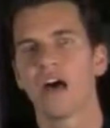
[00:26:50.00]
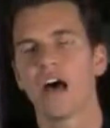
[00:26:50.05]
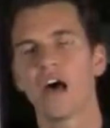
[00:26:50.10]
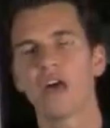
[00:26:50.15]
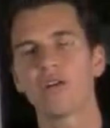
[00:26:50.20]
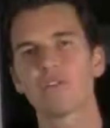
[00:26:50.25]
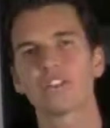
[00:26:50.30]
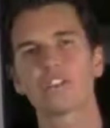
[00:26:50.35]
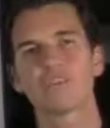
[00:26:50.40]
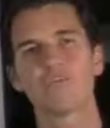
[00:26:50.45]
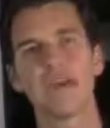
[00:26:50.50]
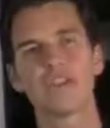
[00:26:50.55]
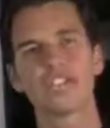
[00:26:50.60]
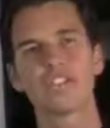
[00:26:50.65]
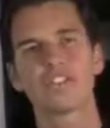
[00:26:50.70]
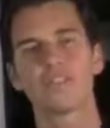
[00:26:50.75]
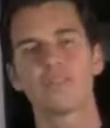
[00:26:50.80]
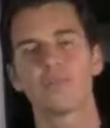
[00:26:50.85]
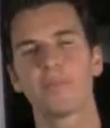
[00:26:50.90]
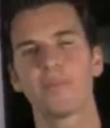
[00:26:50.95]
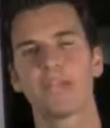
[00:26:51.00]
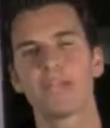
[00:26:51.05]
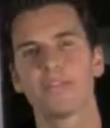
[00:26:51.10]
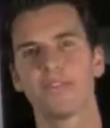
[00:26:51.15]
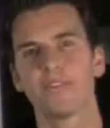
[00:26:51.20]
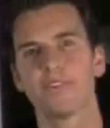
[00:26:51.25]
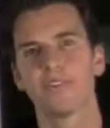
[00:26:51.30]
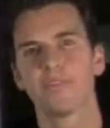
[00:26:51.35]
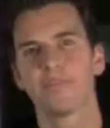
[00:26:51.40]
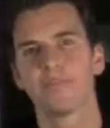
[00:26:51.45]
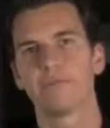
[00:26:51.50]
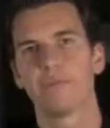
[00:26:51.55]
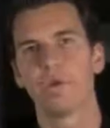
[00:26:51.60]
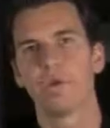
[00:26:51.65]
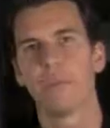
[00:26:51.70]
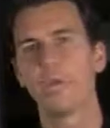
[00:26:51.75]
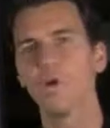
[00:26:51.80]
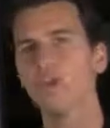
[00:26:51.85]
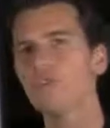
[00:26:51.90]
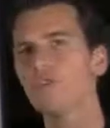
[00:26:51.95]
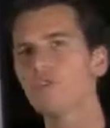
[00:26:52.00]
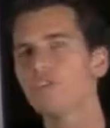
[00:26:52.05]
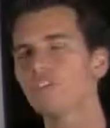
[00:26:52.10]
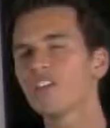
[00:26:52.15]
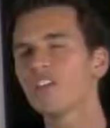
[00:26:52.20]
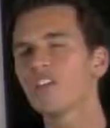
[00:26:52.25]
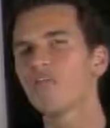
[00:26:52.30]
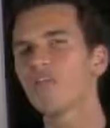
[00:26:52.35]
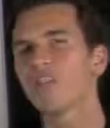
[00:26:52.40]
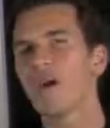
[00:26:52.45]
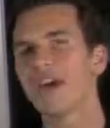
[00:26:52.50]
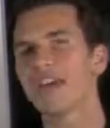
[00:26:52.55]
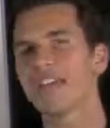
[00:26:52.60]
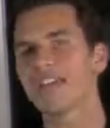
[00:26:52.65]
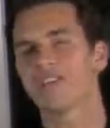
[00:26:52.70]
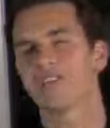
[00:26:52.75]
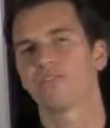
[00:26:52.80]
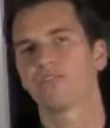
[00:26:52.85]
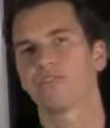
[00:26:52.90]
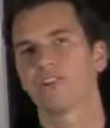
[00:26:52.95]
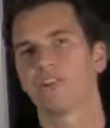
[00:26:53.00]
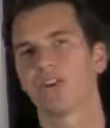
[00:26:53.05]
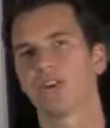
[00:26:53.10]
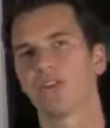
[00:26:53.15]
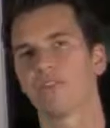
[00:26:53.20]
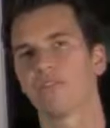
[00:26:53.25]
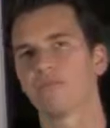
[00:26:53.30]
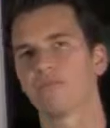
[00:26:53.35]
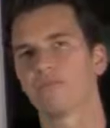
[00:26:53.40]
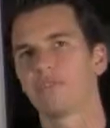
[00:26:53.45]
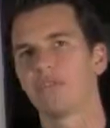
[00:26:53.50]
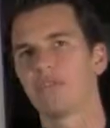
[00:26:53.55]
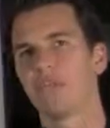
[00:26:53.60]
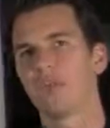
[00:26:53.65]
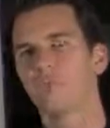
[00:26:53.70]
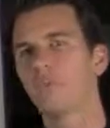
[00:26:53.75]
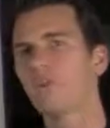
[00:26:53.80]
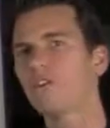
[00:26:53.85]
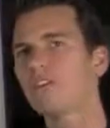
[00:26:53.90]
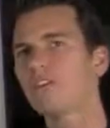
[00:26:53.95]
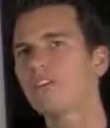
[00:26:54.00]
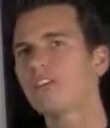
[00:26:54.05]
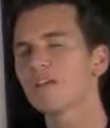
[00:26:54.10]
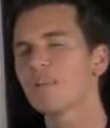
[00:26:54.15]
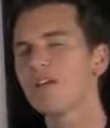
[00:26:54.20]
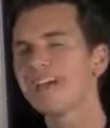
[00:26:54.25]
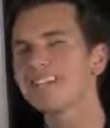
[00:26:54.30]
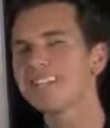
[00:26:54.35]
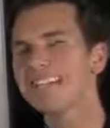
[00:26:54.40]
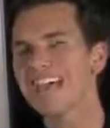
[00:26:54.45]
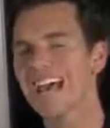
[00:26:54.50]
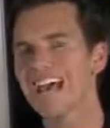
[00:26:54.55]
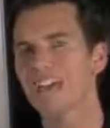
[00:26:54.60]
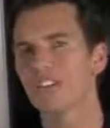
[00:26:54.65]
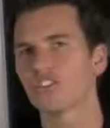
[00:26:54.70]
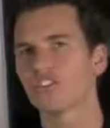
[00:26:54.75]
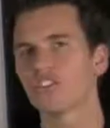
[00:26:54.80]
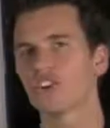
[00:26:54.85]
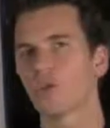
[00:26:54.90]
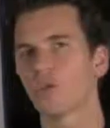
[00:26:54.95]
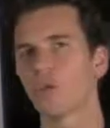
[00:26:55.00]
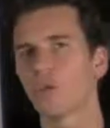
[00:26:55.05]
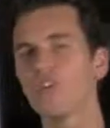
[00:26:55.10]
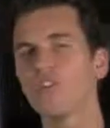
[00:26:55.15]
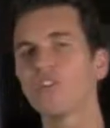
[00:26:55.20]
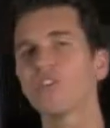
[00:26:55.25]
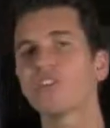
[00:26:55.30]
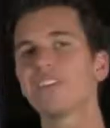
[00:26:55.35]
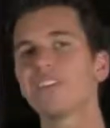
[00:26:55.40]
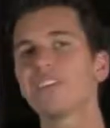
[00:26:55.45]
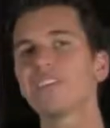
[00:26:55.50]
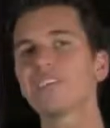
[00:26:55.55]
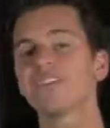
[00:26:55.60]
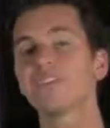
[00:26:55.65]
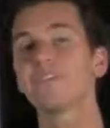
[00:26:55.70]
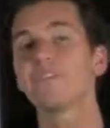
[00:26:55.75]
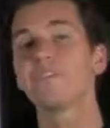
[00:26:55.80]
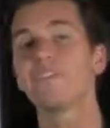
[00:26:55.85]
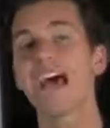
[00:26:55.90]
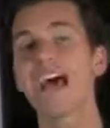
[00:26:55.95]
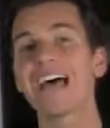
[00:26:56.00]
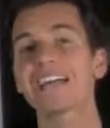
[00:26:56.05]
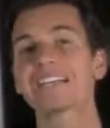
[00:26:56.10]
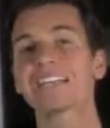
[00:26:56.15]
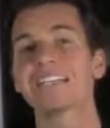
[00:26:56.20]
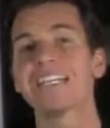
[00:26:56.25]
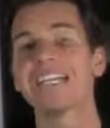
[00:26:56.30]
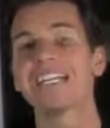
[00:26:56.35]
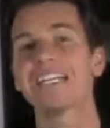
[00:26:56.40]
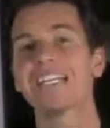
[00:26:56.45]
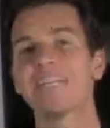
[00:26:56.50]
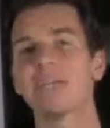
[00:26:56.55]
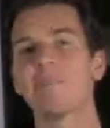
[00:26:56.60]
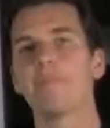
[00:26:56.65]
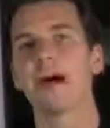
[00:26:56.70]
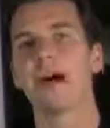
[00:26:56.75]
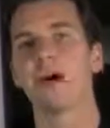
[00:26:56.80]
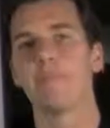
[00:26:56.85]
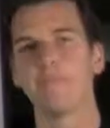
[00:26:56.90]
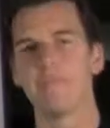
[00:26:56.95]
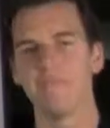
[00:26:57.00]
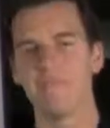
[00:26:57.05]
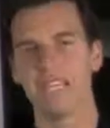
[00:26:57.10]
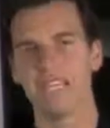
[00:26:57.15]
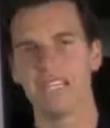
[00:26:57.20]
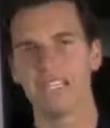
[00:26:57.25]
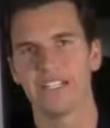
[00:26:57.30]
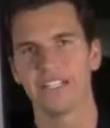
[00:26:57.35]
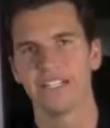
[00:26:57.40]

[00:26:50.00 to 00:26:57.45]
I respect your opinion. What do you think my gifts are? What do you think my talents are? What do you think is fascinating about me?